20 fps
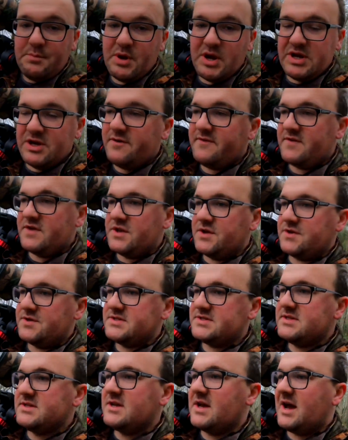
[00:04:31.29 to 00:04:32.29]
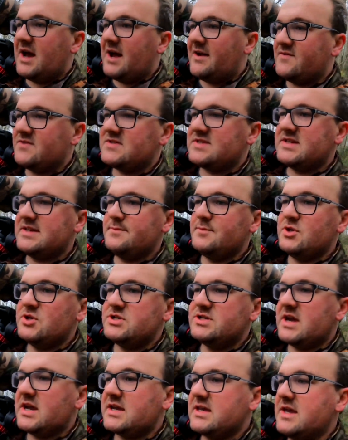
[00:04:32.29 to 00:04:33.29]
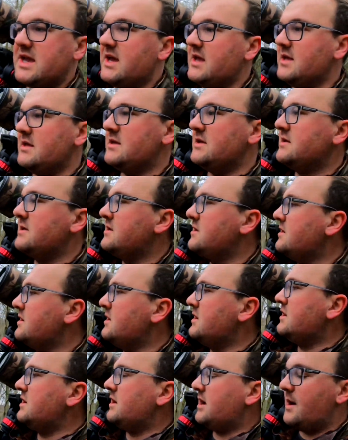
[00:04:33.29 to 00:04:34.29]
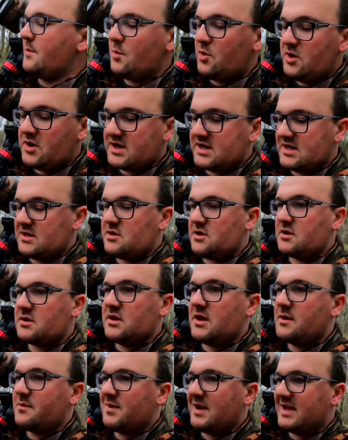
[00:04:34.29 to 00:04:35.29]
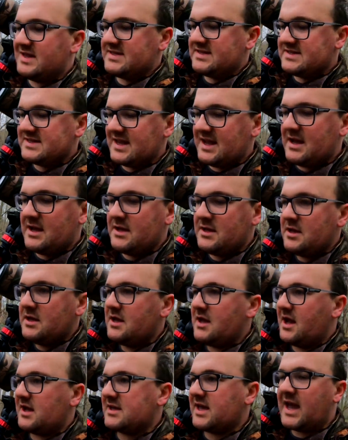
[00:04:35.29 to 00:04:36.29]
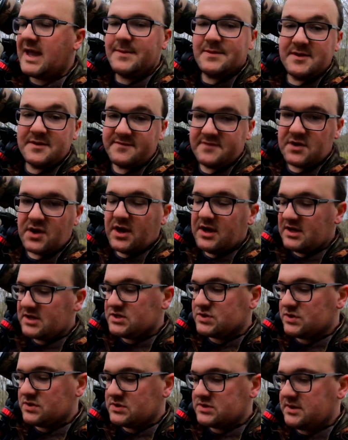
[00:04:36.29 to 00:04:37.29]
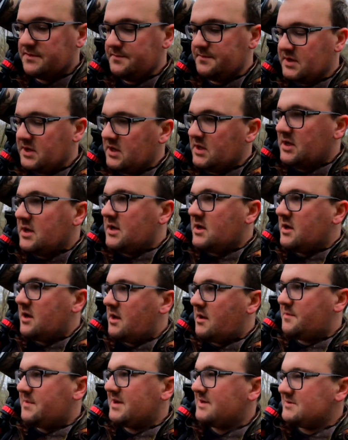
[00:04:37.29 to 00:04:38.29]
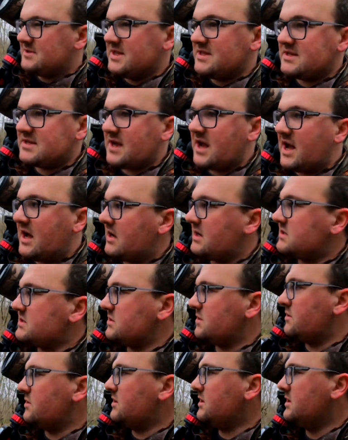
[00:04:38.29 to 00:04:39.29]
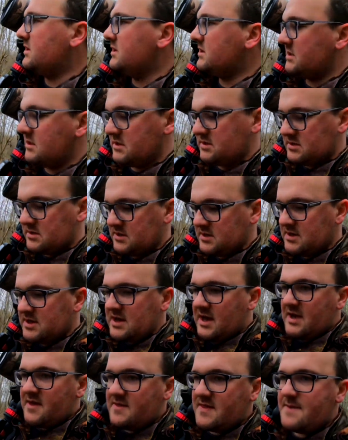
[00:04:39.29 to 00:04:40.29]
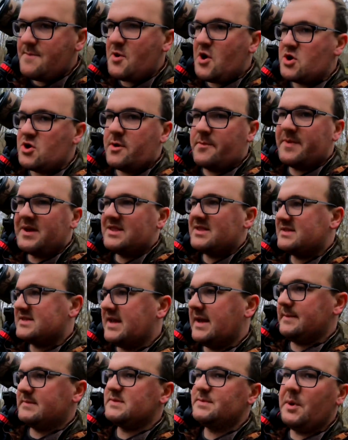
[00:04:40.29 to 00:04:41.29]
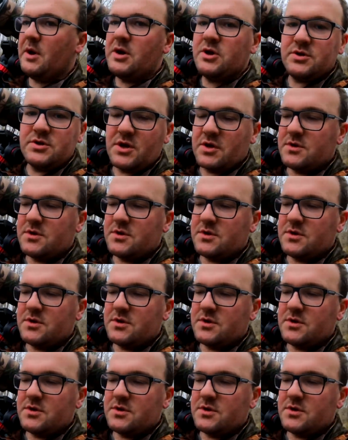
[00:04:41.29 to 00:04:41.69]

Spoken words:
But in other news, I haven't seen a Muntjac yet. I'm walking along like places that I came the other night and saw some, but it was in the dark, so they might not be in the same spot, who